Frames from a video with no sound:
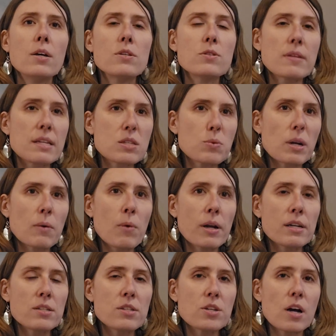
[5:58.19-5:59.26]
So that's what I
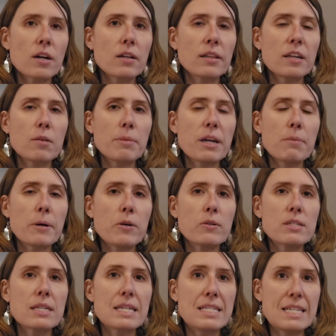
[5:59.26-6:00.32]
wanted to talk a little bit
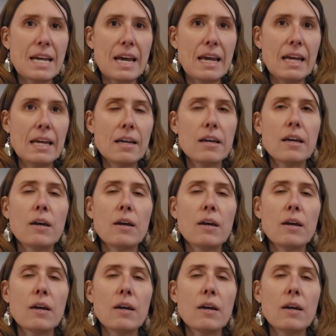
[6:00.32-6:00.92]
about today,